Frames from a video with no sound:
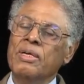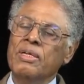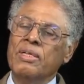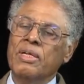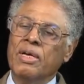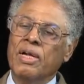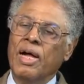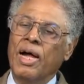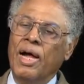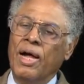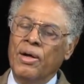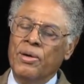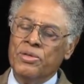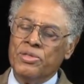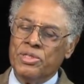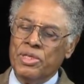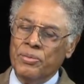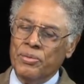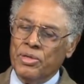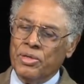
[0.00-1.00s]
that a house
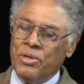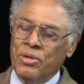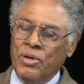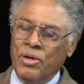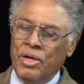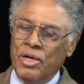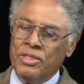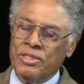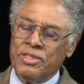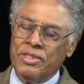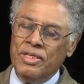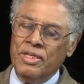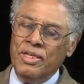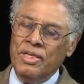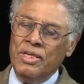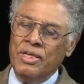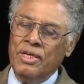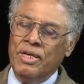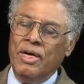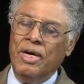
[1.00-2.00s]
that would cost
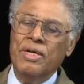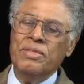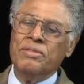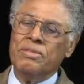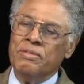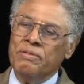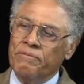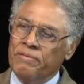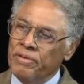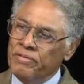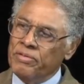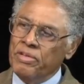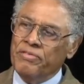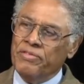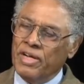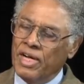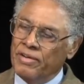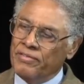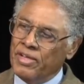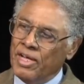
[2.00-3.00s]

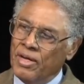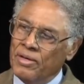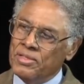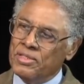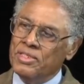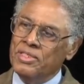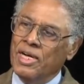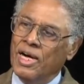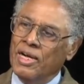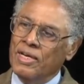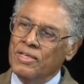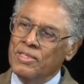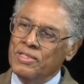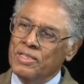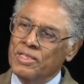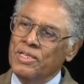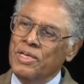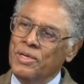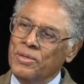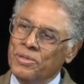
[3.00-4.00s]
$155,000
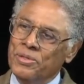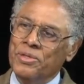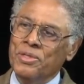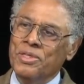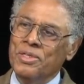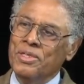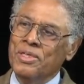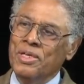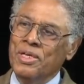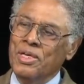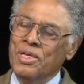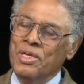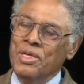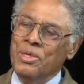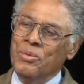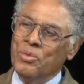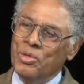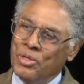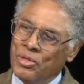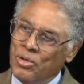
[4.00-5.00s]
in Houston
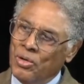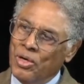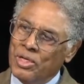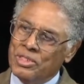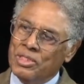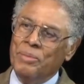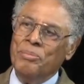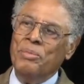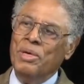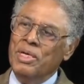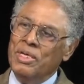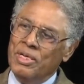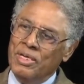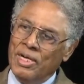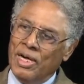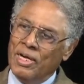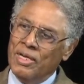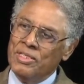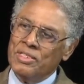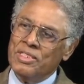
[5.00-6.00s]
would cost $1 million
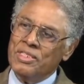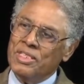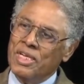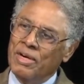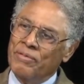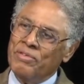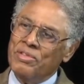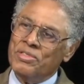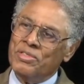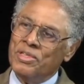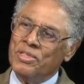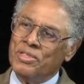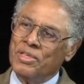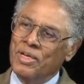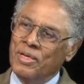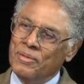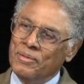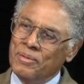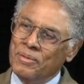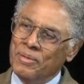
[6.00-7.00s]
in San
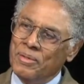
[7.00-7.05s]
Francisco.